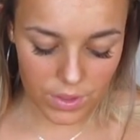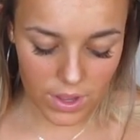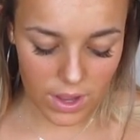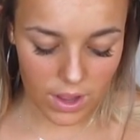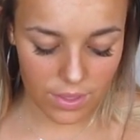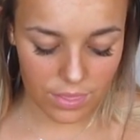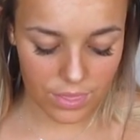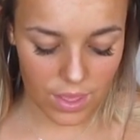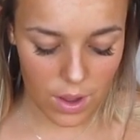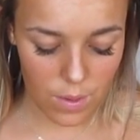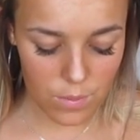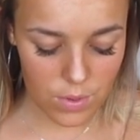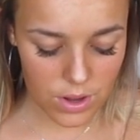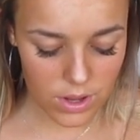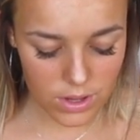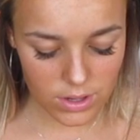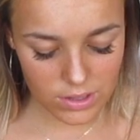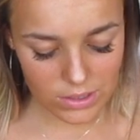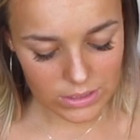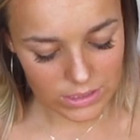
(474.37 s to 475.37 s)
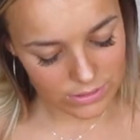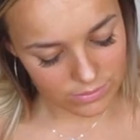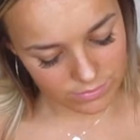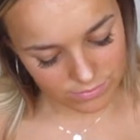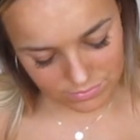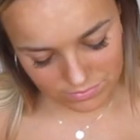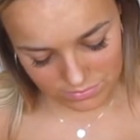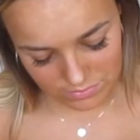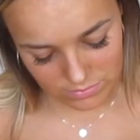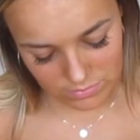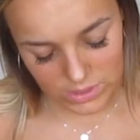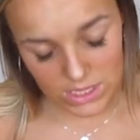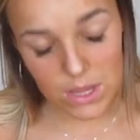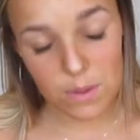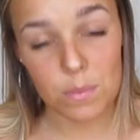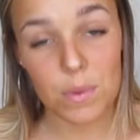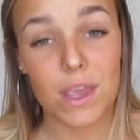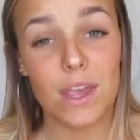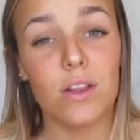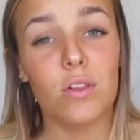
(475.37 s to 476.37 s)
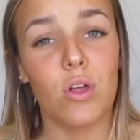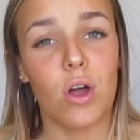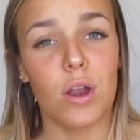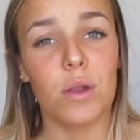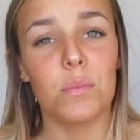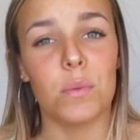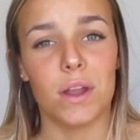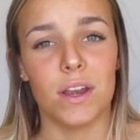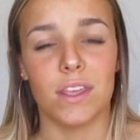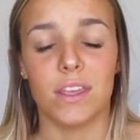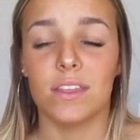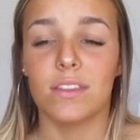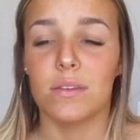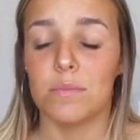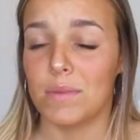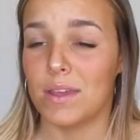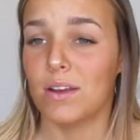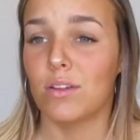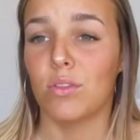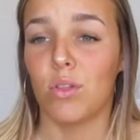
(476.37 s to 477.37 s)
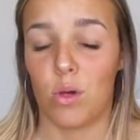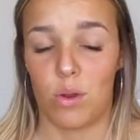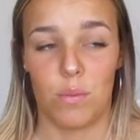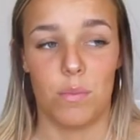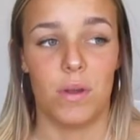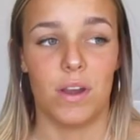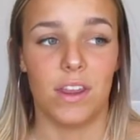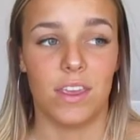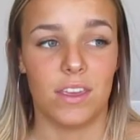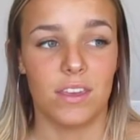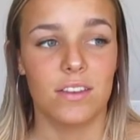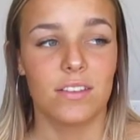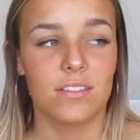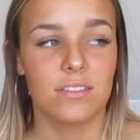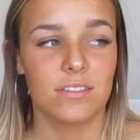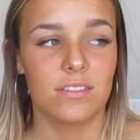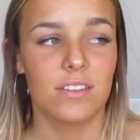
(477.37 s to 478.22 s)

And that one, it made a lot of money. It made a lot of money.